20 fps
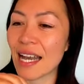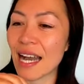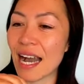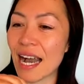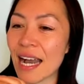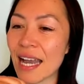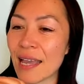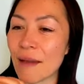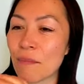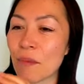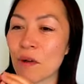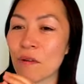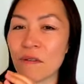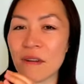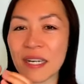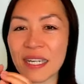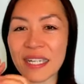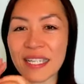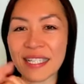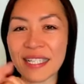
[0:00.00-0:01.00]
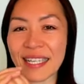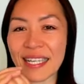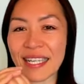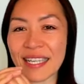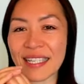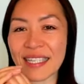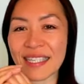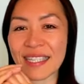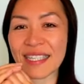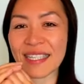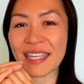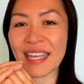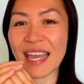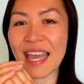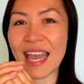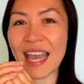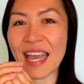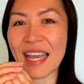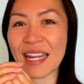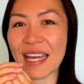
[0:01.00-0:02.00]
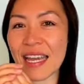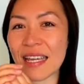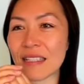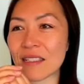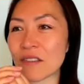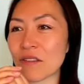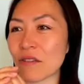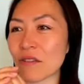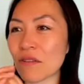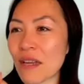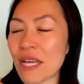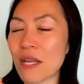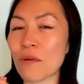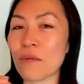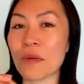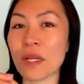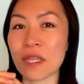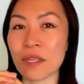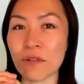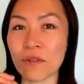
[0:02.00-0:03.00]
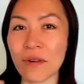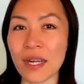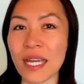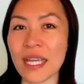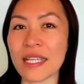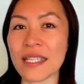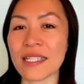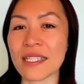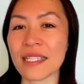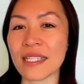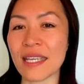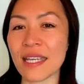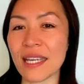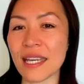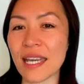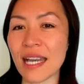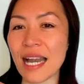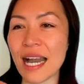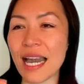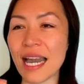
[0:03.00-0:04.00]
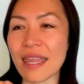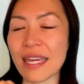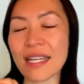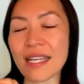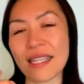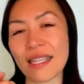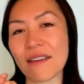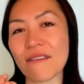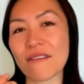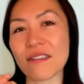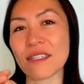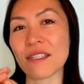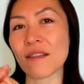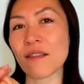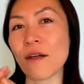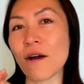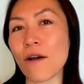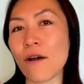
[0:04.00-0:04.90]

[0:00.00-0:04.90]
I am already this and I do it with grace. I think there's a lot